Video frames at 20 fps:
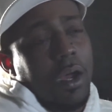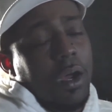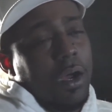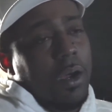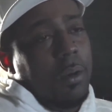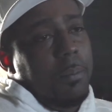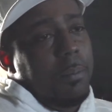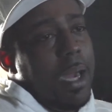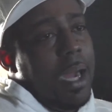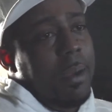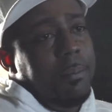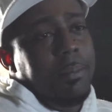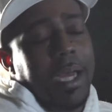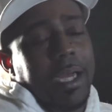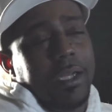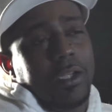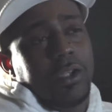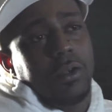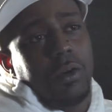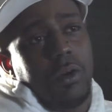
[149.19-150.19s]
I'm
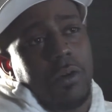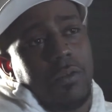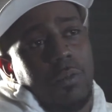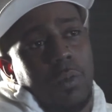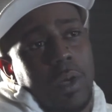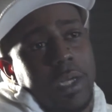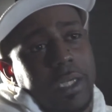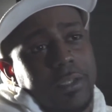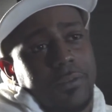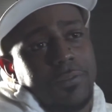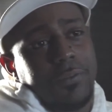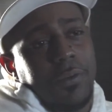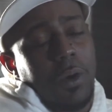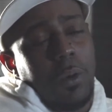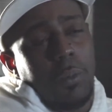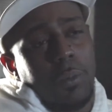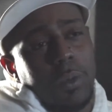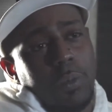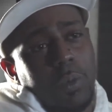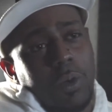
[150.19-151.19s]
not sure if 1-inch
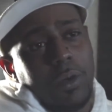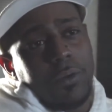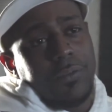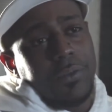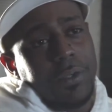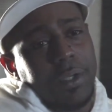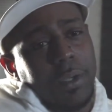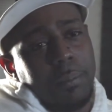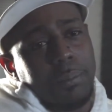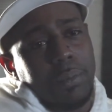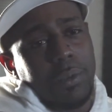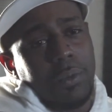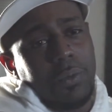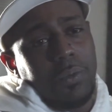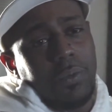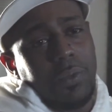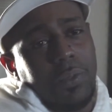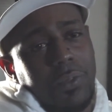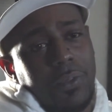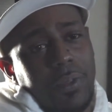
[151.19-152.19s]
foam would work for your
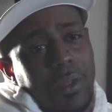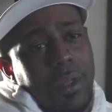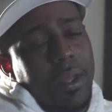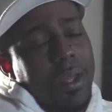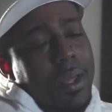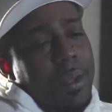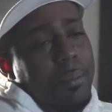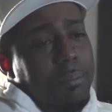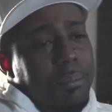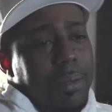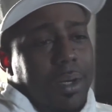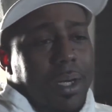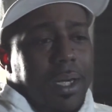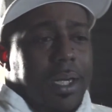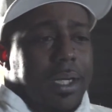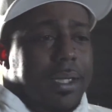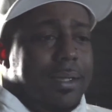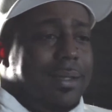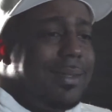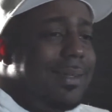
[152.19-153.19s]
booth,
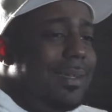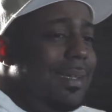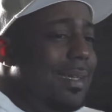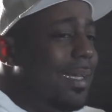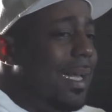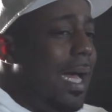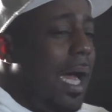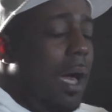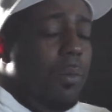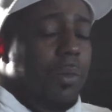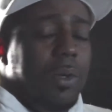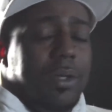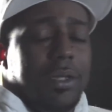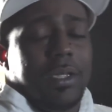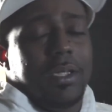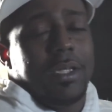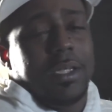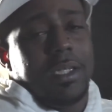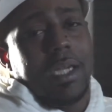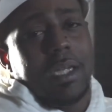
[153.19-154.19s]
but I
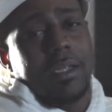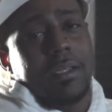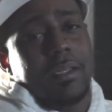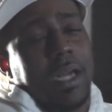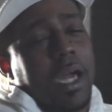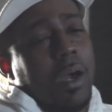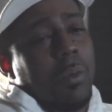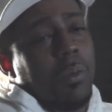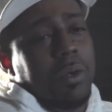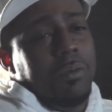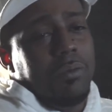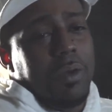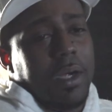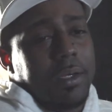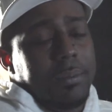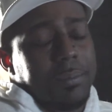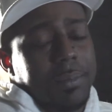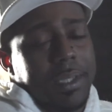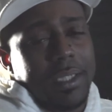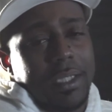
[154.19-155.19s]
wouldn't suggest it. I wouldn't
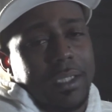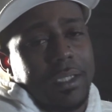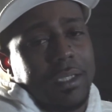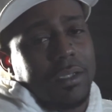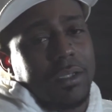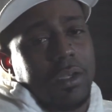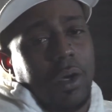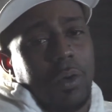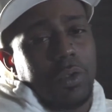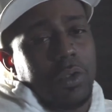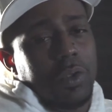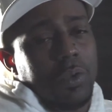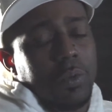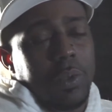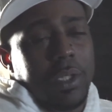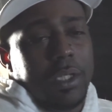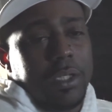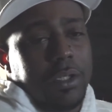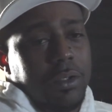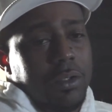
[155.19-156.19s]
recommend it. Just go
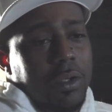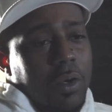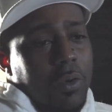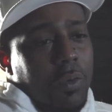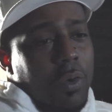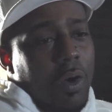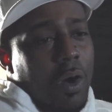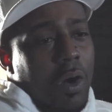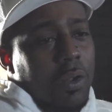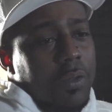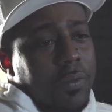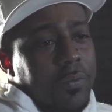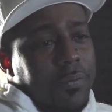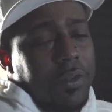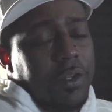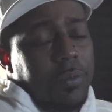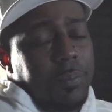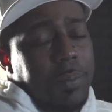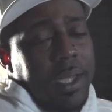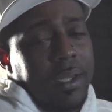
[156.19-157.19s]
2-inch. All
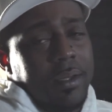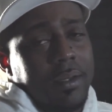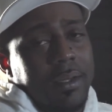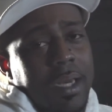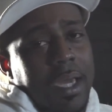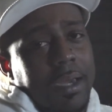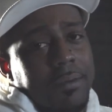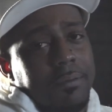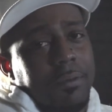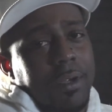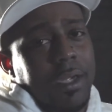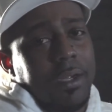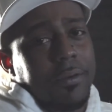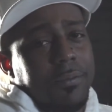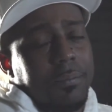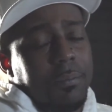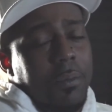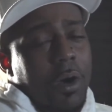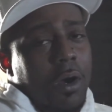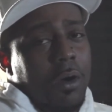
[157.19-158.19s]
of the specs that I've
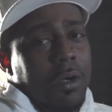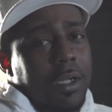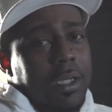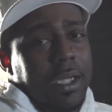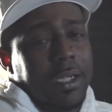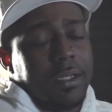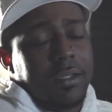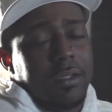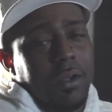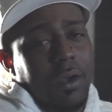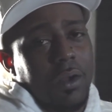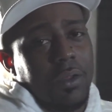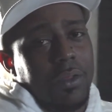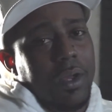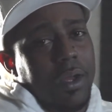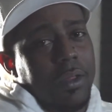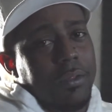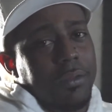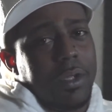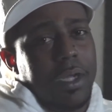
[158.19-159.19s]
read from RLX and all
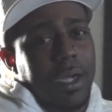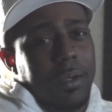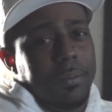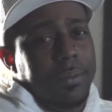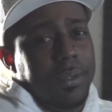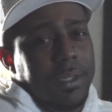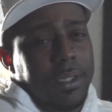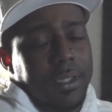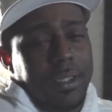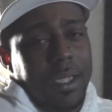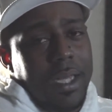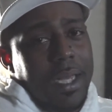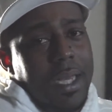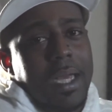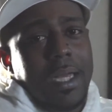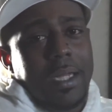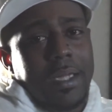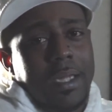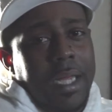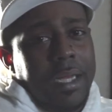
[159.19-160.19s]
the other companies,
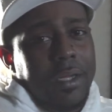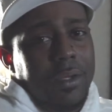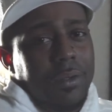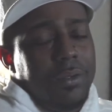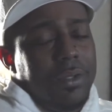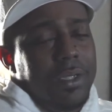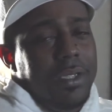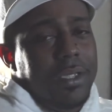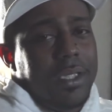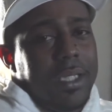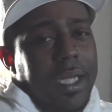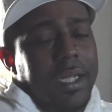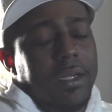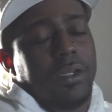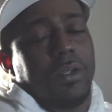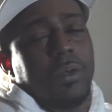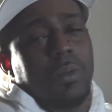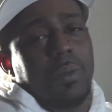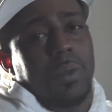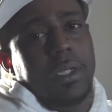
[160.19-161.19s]
they usually
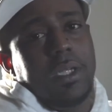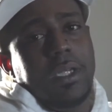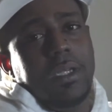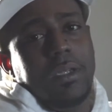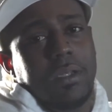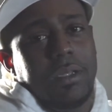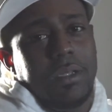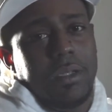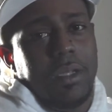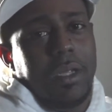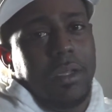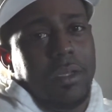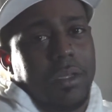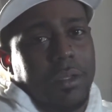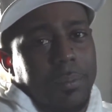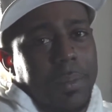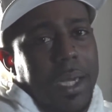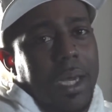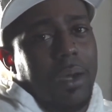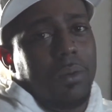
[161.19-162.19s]
say 2 inches
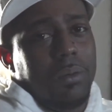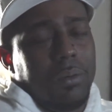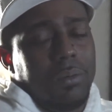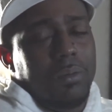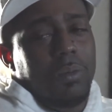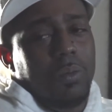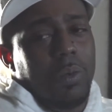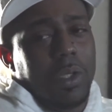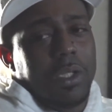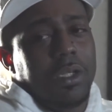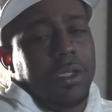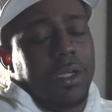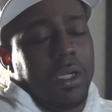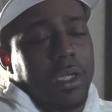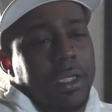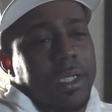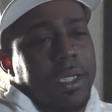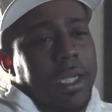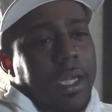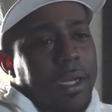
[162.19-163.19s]
is about what you're
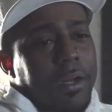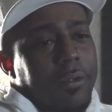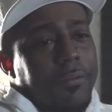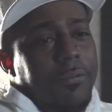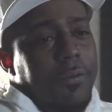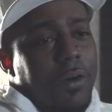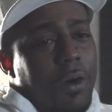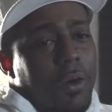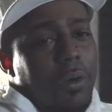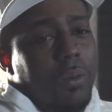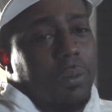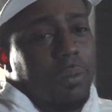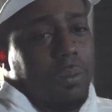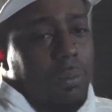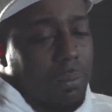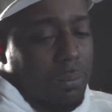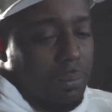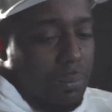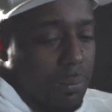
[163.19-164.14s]
going to need in foam